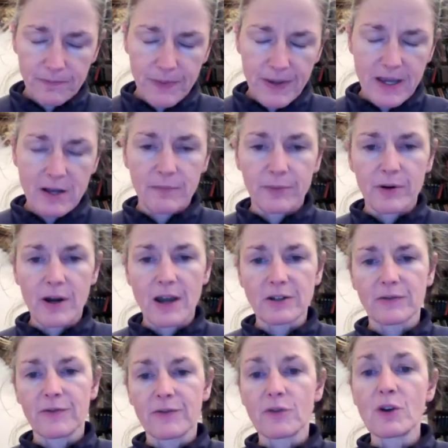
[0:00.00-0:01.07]
be
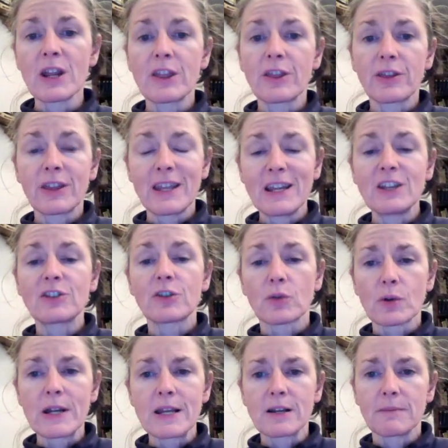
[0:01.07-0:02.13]
comprised of these
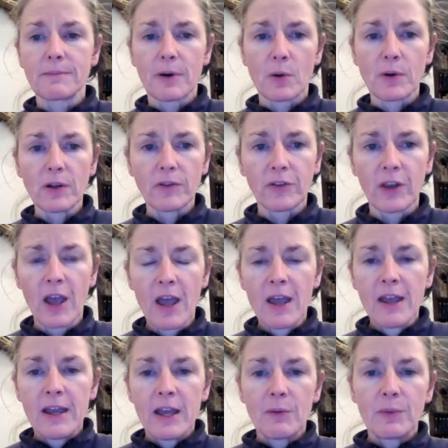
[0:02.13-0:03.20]
three components,
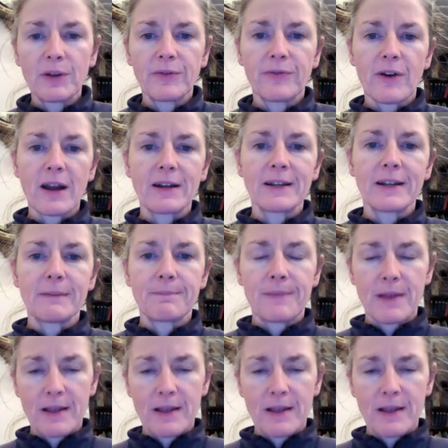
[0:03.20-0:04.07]
and we find it